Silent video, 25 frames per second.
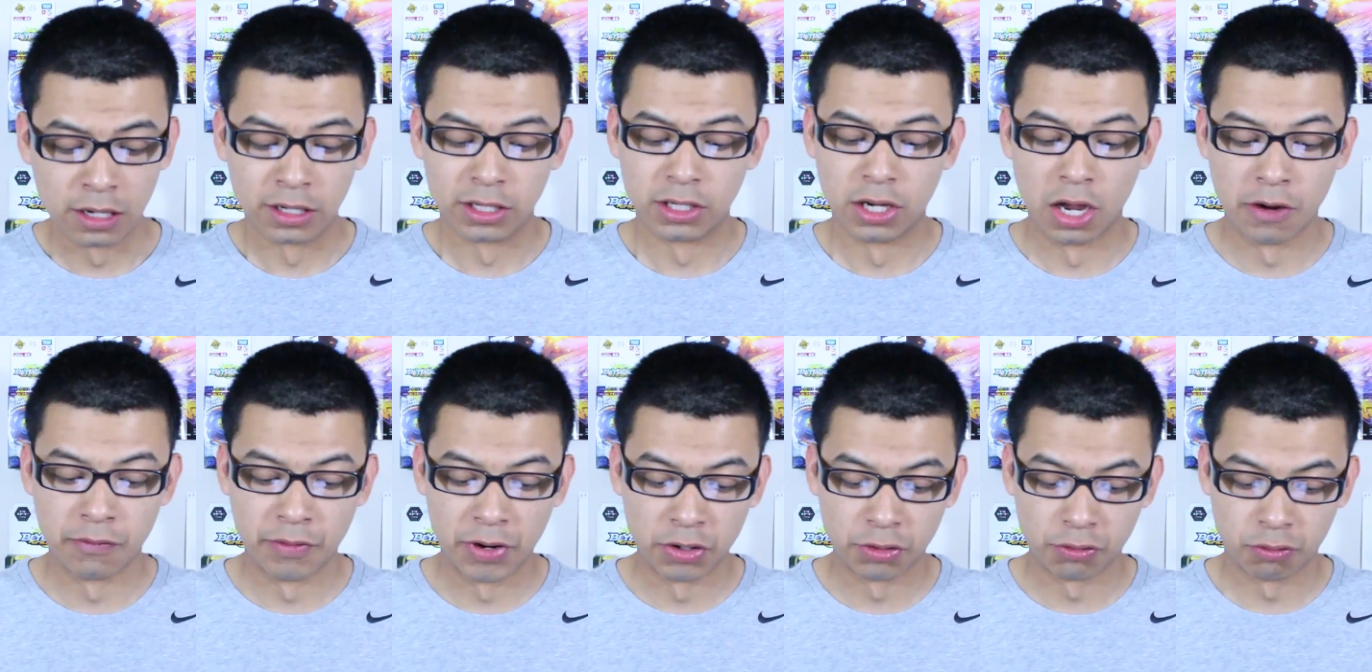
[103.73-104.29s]

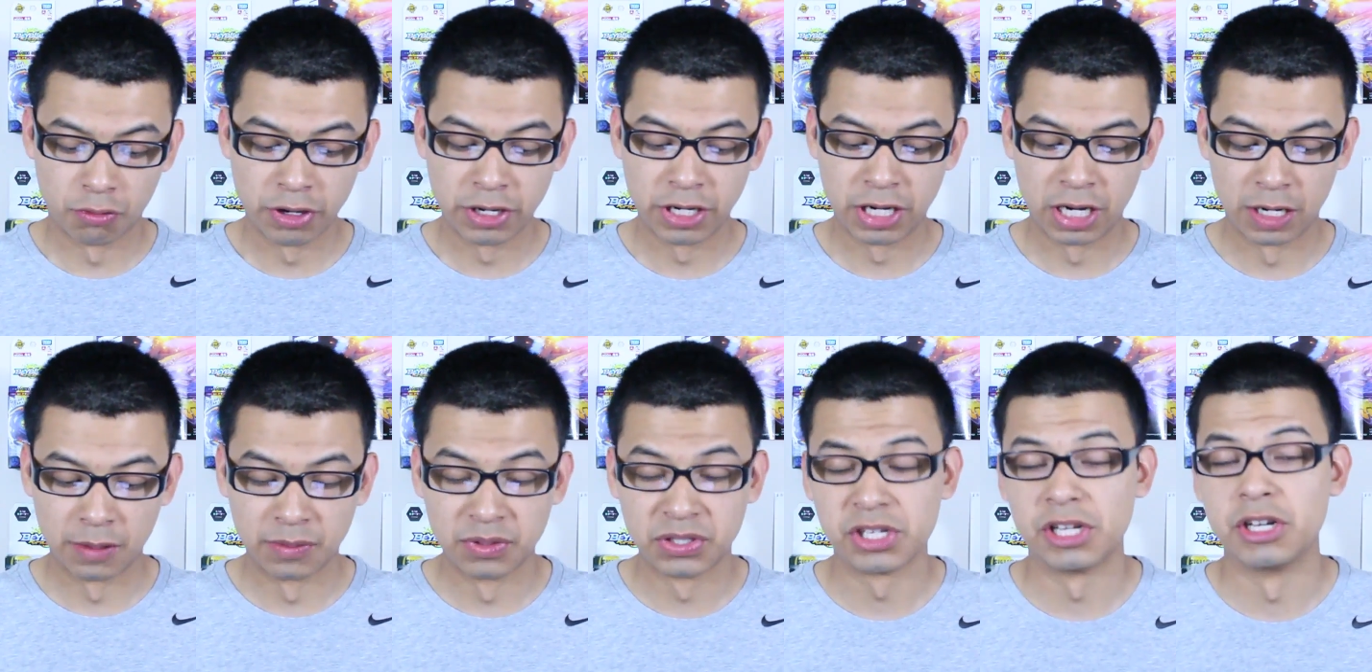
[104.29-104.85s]
God Valkyrie
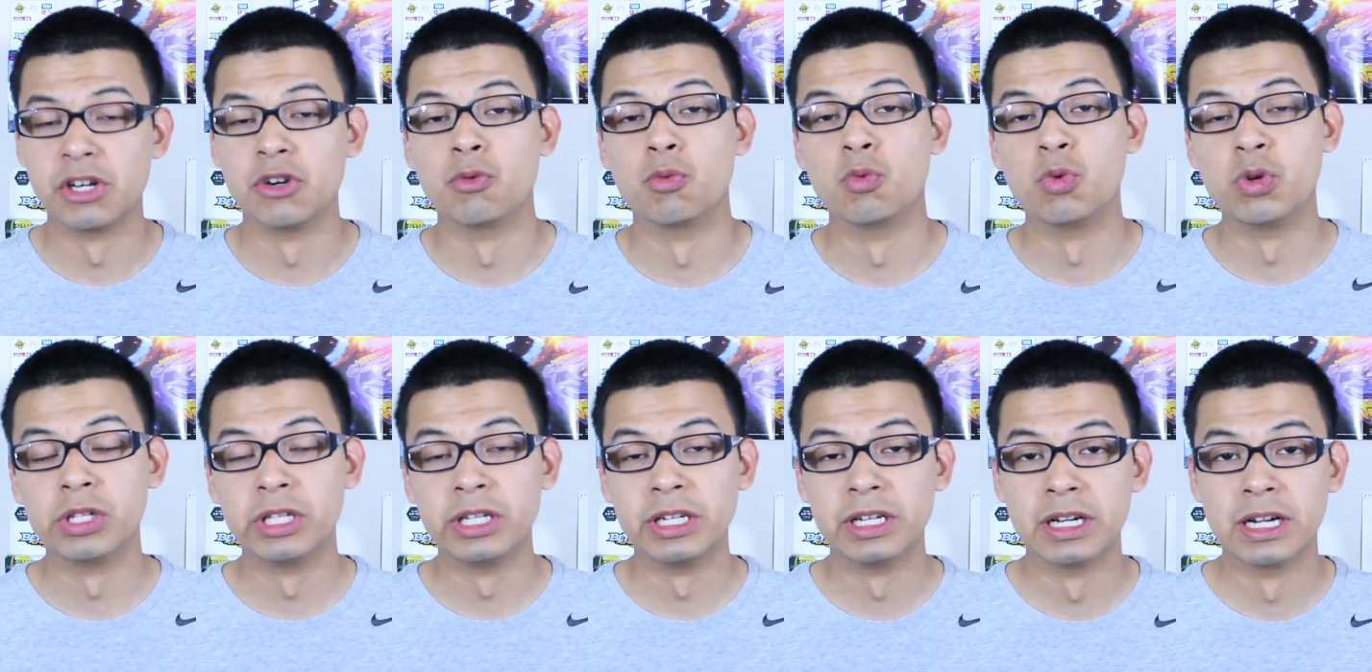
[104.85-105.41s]
comes in a
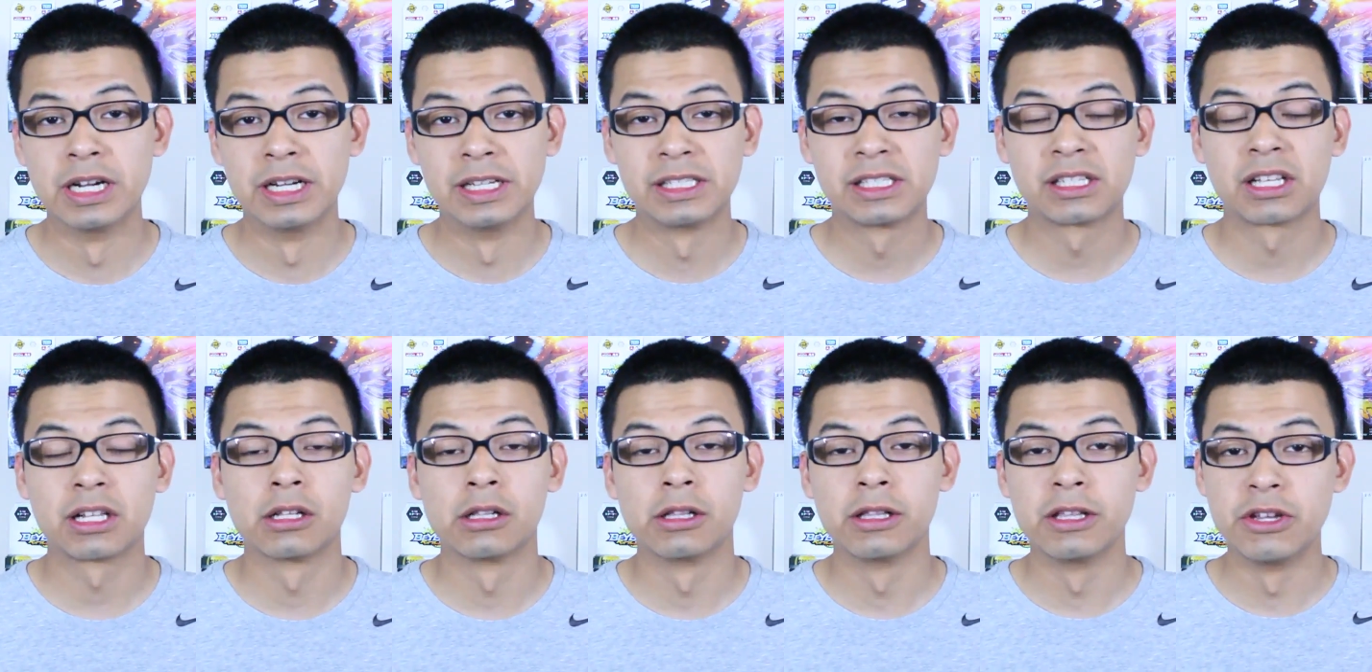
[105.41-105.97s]
really nice
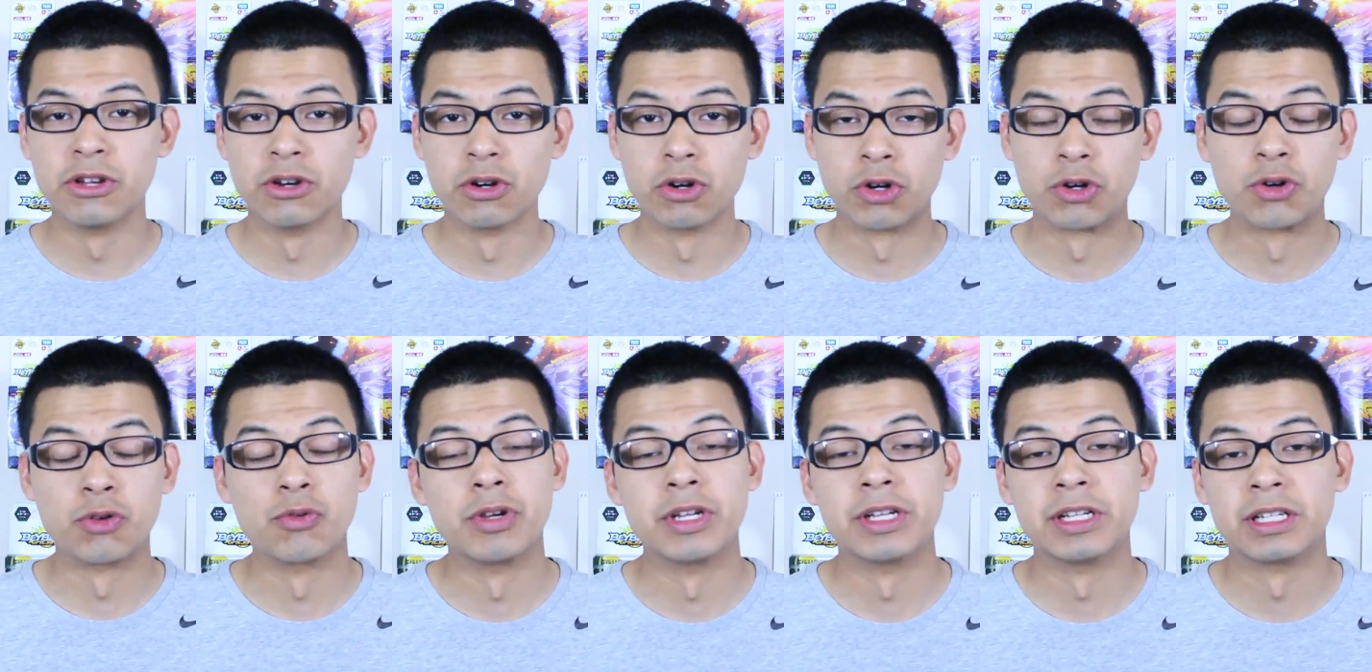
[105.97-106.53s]
clear
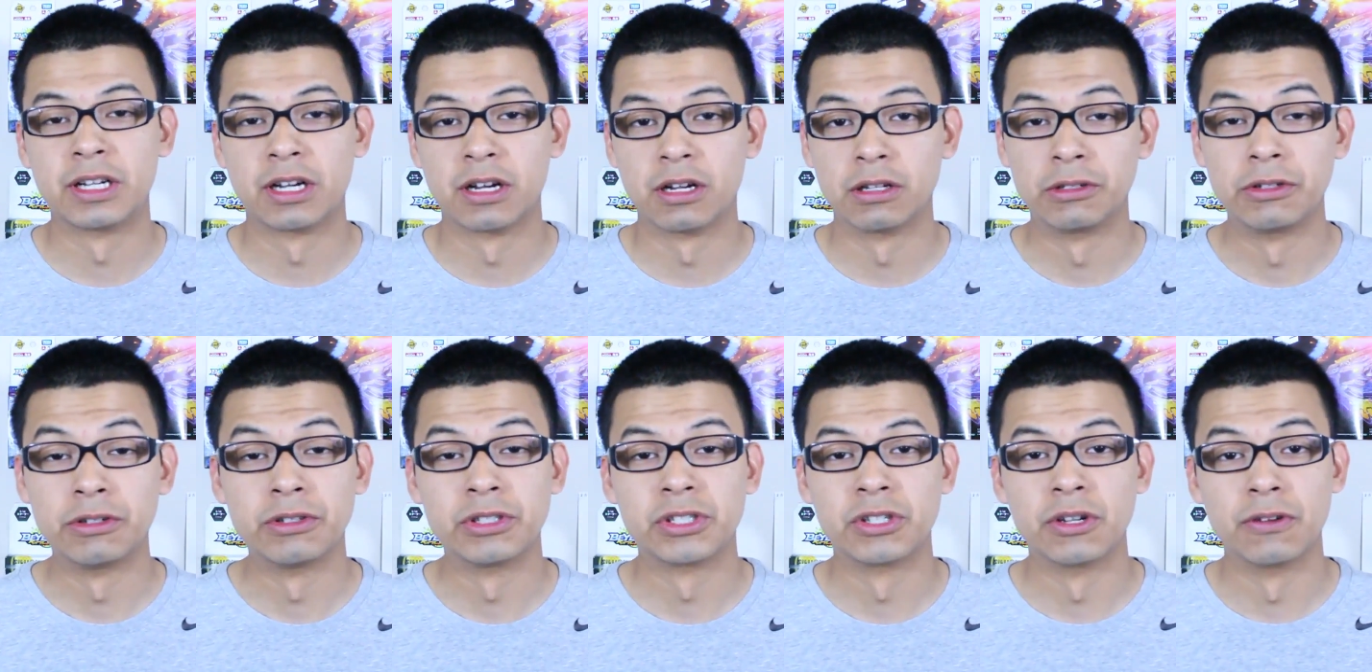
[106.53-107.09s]
green
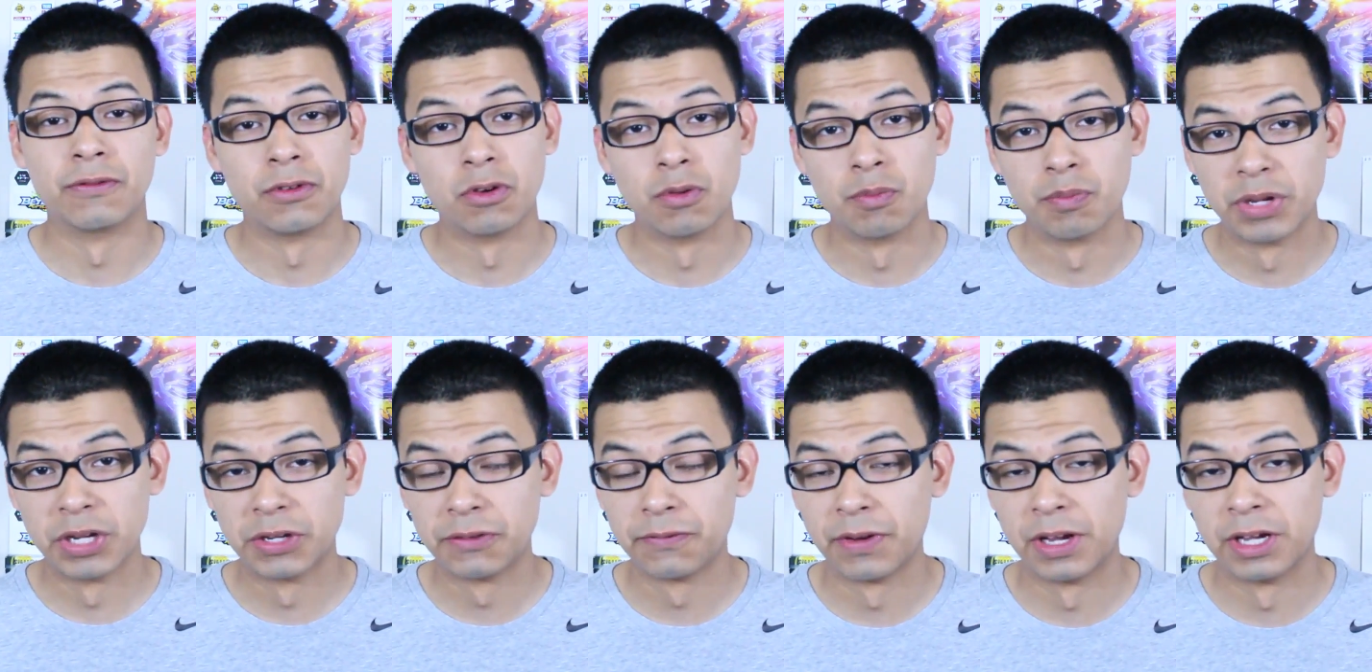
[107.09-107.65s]
color, so if you're a
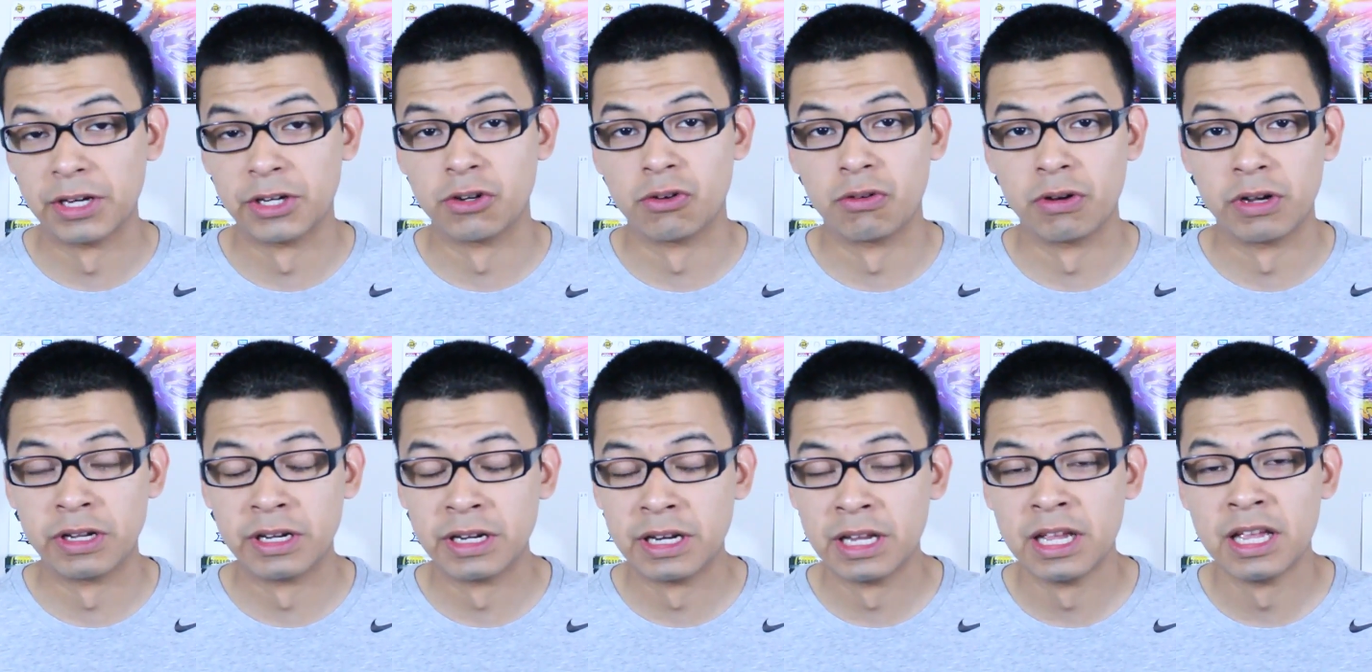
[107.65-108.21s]
big fan of
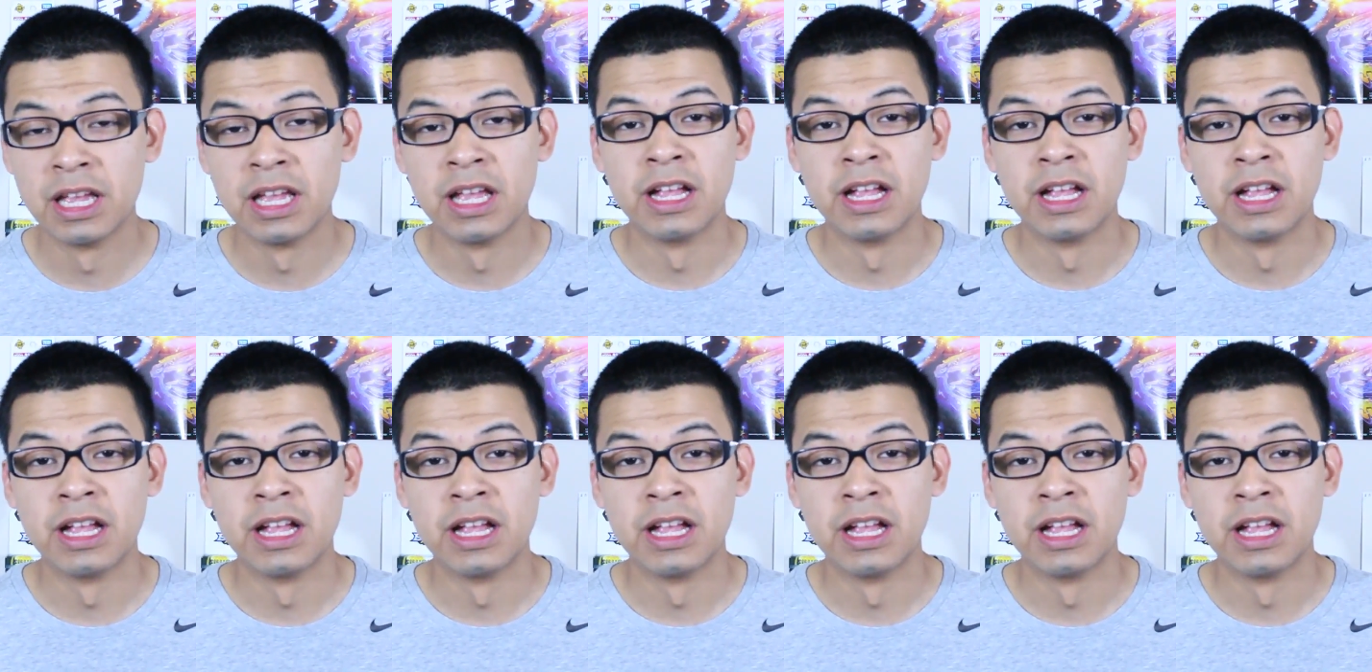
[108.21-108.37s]
green,